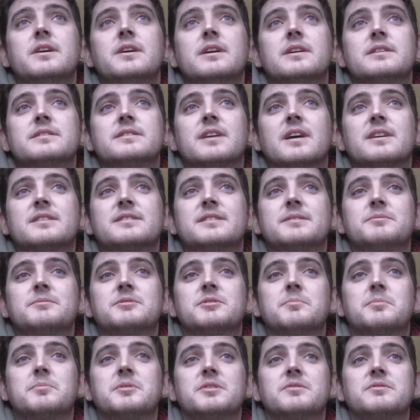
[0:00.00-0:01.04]
as that seems
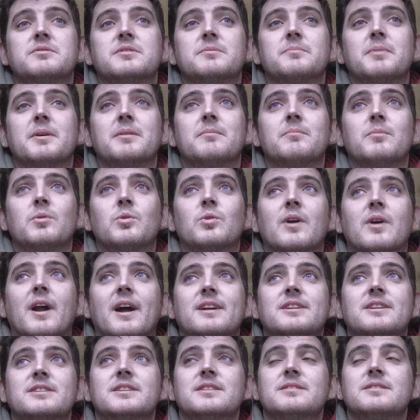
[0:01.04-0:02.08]
to produce a bit more
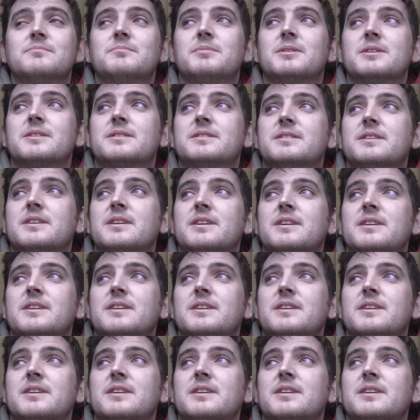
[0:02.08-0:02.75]
action, but